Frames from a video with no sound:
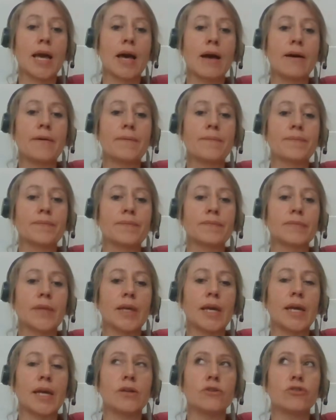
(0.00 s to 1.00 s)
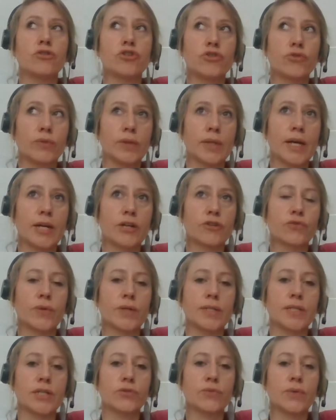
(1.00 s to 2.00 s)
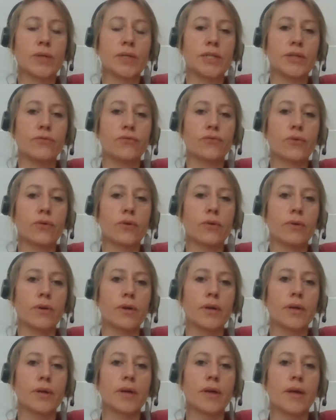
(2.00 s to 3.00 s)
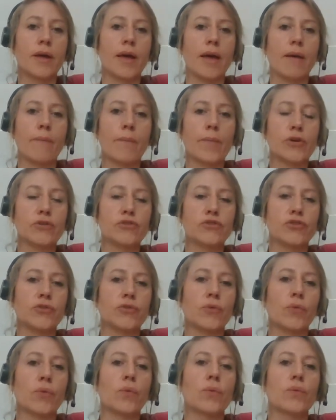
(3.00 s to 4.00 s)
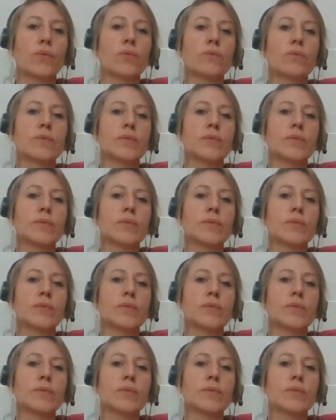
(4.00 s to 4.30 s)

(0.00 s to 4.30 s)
in July 2024, but you